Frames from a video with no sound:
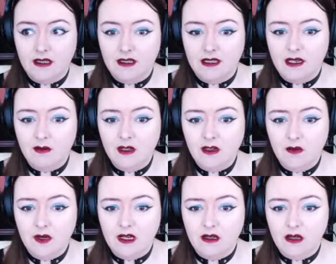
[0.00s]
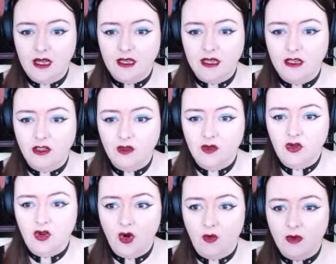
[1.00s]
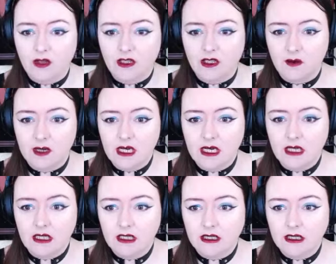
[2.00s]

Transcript: seem a little bit like they do not want us to be here.